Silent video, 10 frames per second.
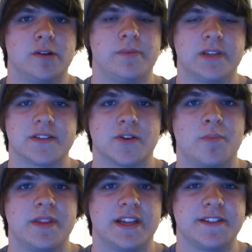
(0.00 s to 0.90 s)
I hope you guys are
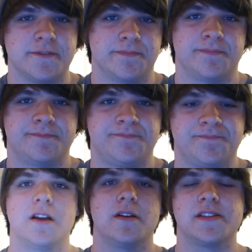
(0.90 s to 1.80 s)
hoping that too.
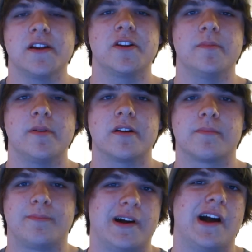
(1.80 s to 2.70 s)

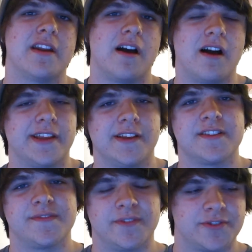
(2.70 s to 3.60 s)
Zuckerberg bought
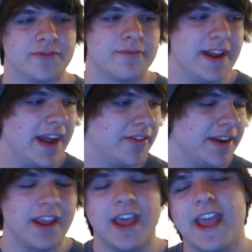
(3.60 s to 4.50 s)
Oculus Virtual
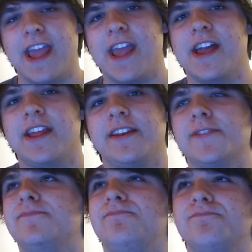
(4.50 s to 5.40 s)
Reality
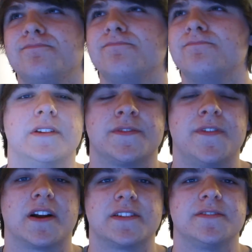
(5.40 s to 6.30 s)
and it's
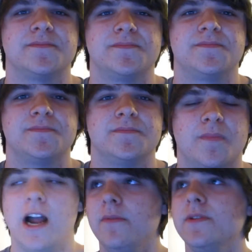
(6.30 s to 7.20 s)
fucked.
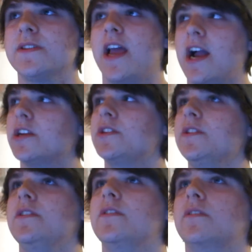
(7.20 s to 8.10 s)
I was
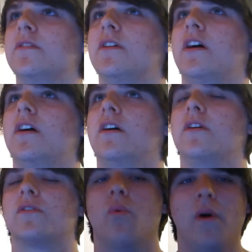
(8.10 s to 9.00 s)
actually
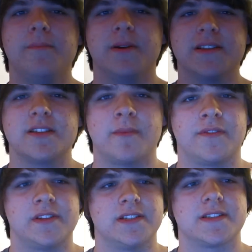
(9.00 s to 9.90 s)
uh, quite pissed
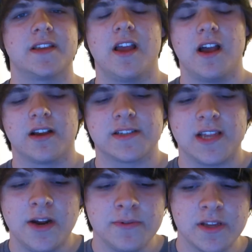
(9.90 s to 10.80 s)
about this
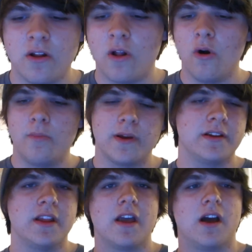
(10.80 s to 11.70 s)
because I was all
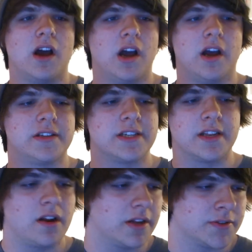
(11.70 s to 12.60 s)
hoping uh, to
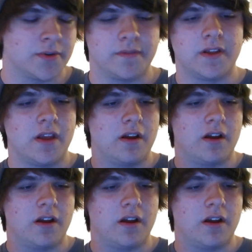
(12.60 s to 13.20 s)
get an Oculus Rift